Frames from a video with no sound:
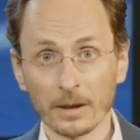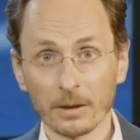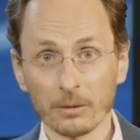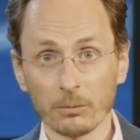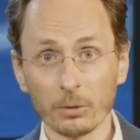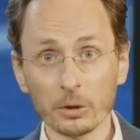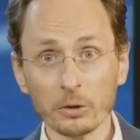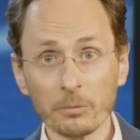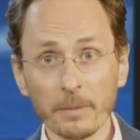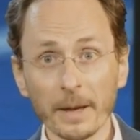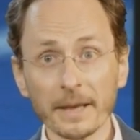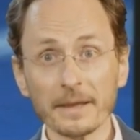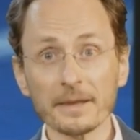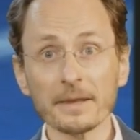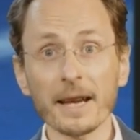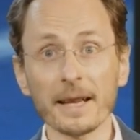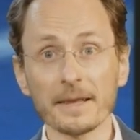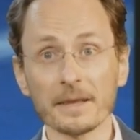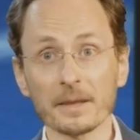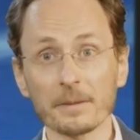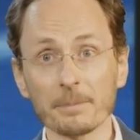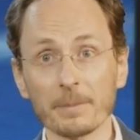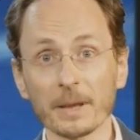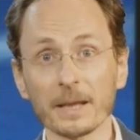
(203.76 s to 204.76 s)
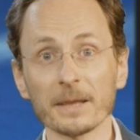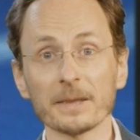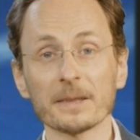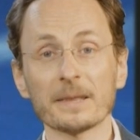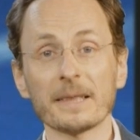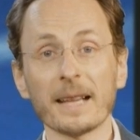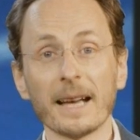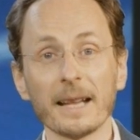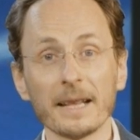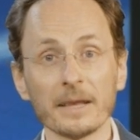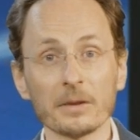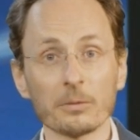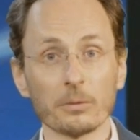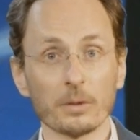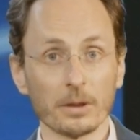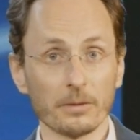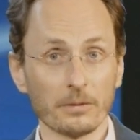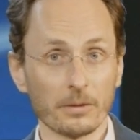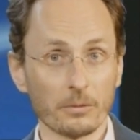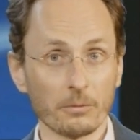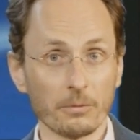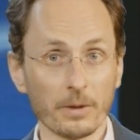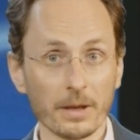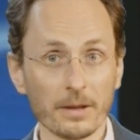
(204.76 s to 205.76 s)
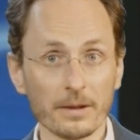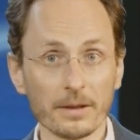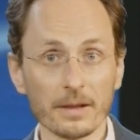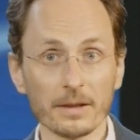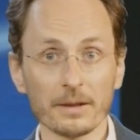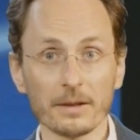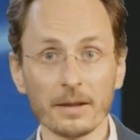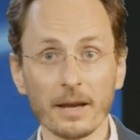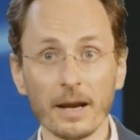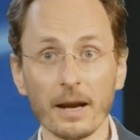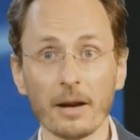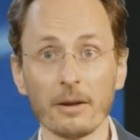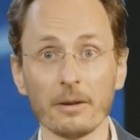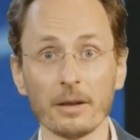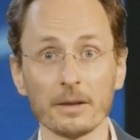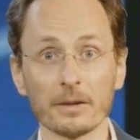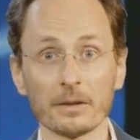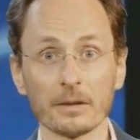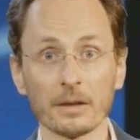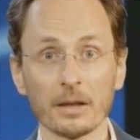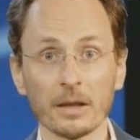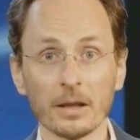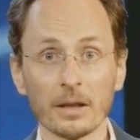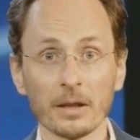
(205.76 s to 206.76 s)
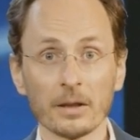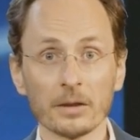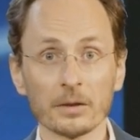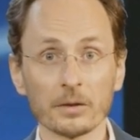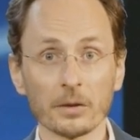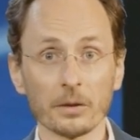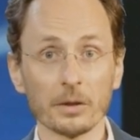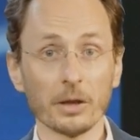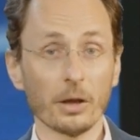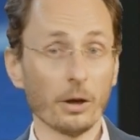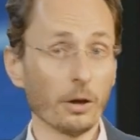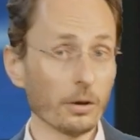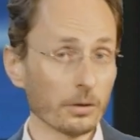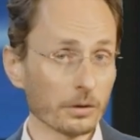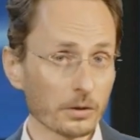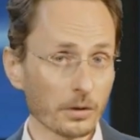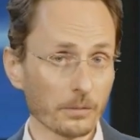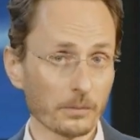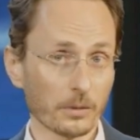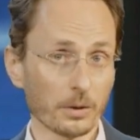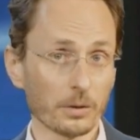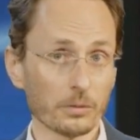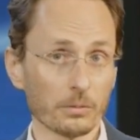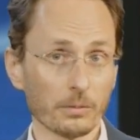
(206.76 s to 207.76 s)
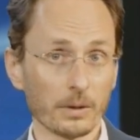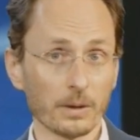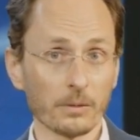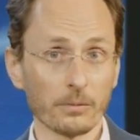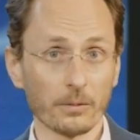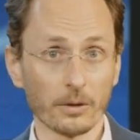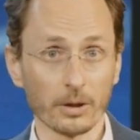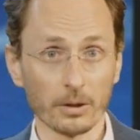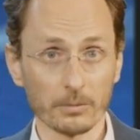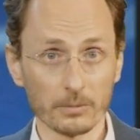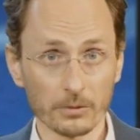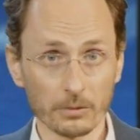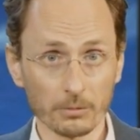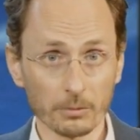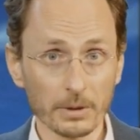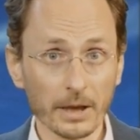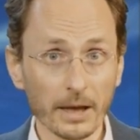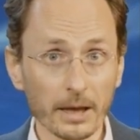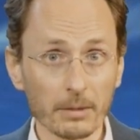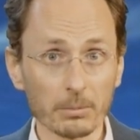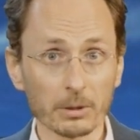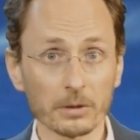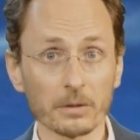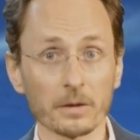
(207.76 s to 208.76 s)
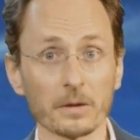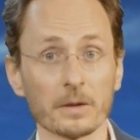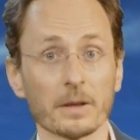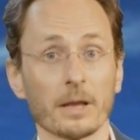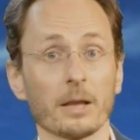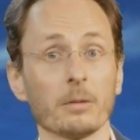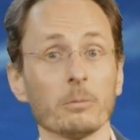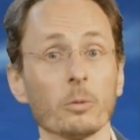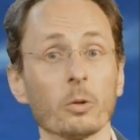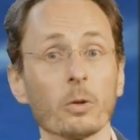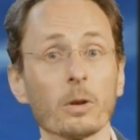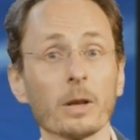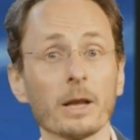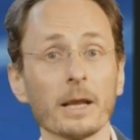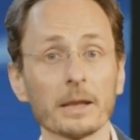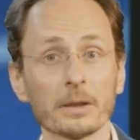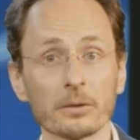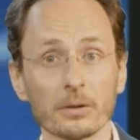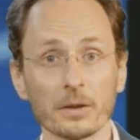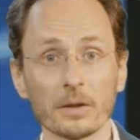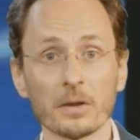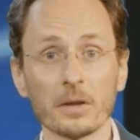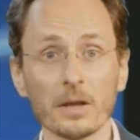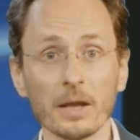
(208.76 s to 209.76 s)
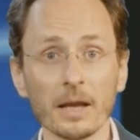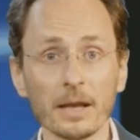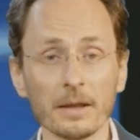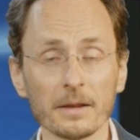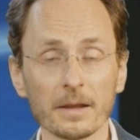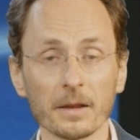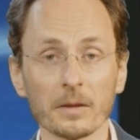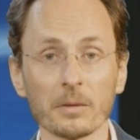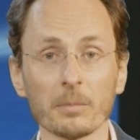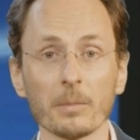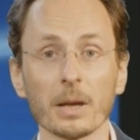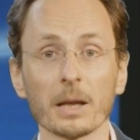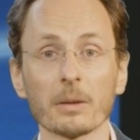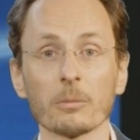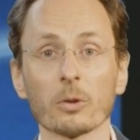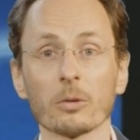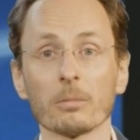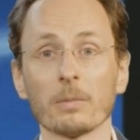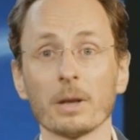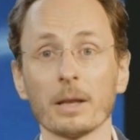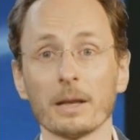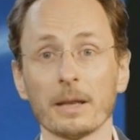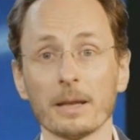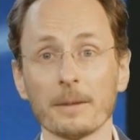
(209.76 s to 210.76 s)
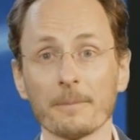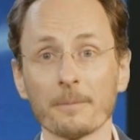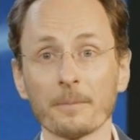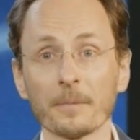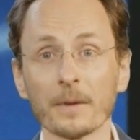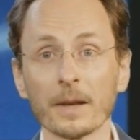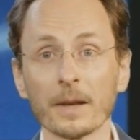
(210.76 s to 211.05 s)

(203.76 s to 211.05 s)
Which makes sense because that is one of the windiest areas. So the owners of those wind farms will be able to sell more electricity and thus make more money.